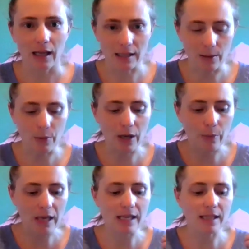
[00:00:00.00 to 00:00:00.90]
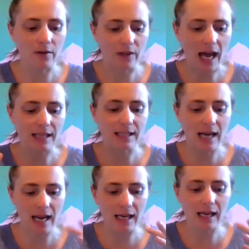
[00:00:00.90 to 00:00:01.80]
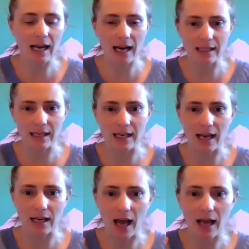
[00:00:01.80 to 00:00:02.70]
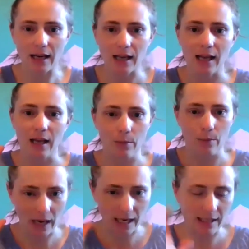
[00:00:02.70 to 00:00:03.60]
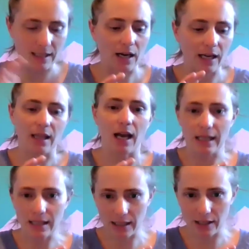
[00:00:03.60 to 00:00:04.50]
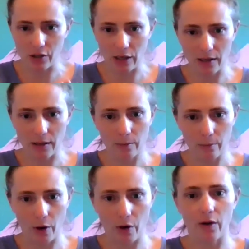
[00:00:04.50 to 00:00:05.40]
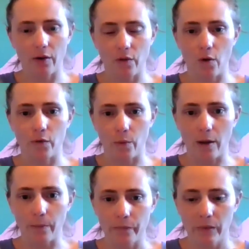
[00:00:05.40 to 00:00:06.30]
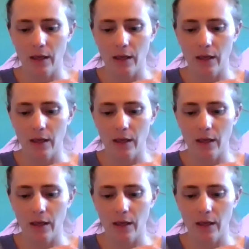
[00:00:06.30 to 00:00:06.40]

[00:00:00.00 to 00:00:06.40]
is a big piece of that, staying connected and not getting stuck in the isolation part of the overwhelm.